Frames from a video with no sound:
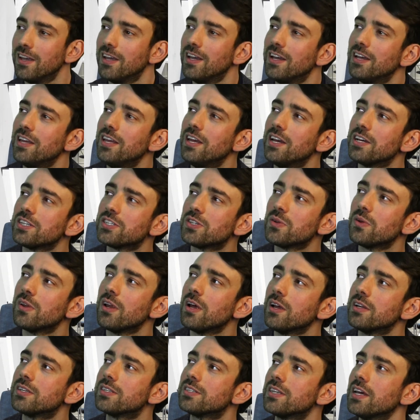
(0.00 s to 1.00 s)
Yeah, so
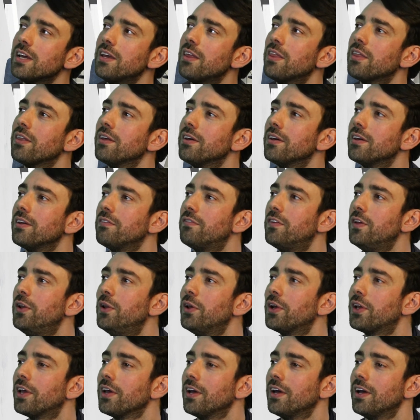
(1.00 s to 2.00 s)
I'd say that if you
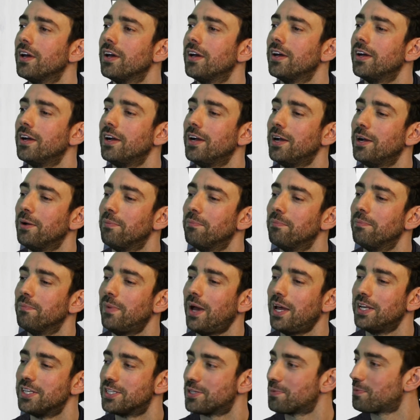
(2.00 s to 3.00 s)
look at
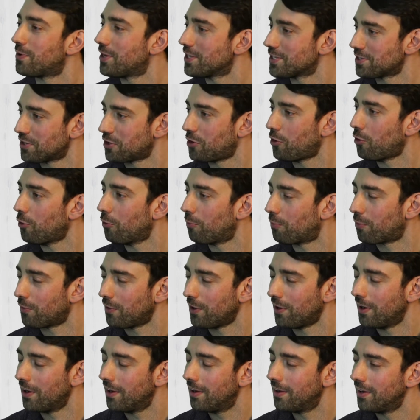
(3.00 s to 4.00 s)
enterprise and
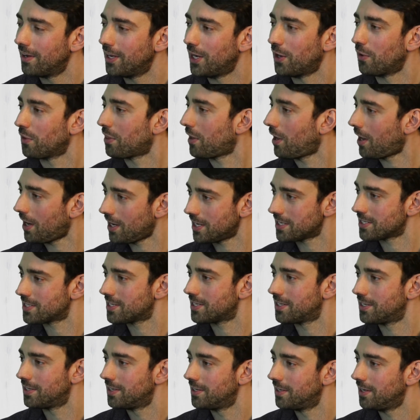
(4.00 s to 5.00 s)
corporate, the
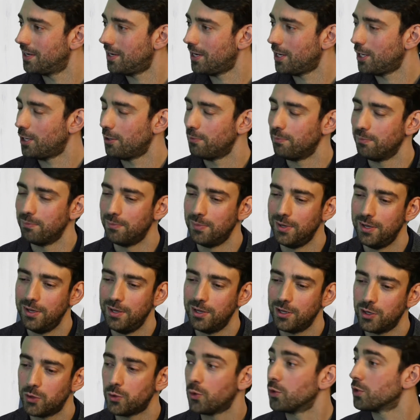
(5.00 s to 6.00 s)
last
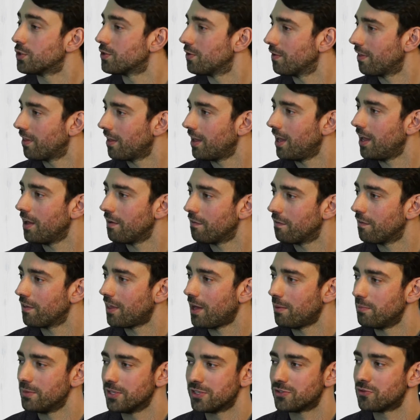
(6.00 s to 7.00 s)
quarter of the year for
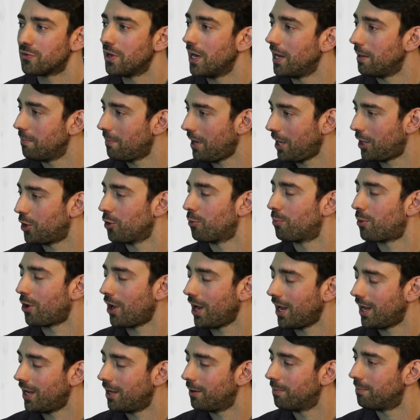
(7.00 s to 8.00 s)
them is really make or
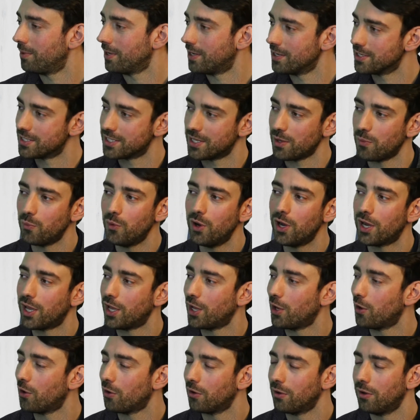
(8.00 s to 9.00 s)
break, because they're working
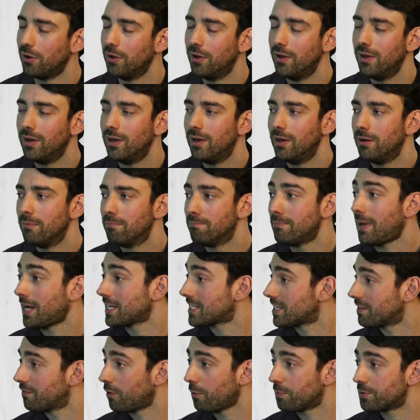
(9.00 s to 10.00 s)
on
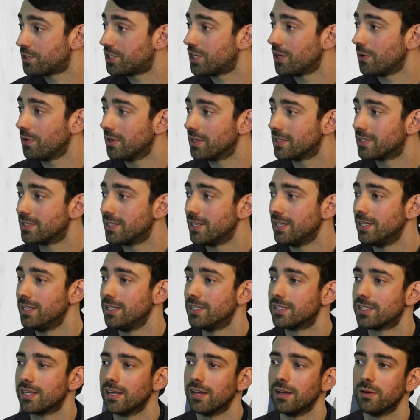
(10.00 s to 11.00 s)
massive opportunities
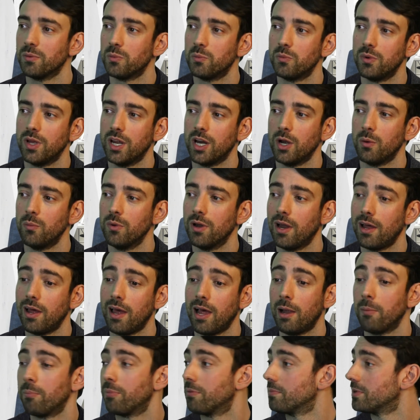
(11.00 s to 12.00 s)
that will
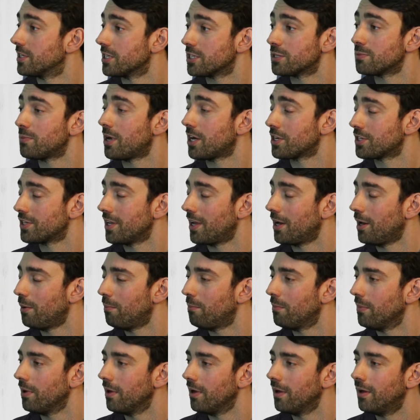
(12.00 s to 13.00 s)
help them to smash their
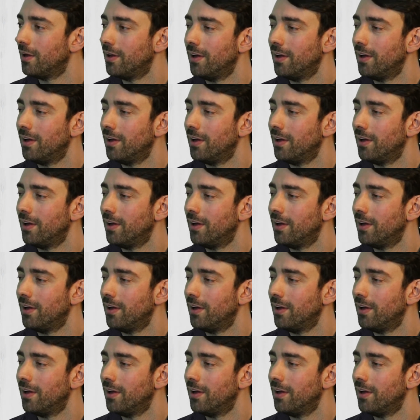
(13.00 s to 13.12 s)
number.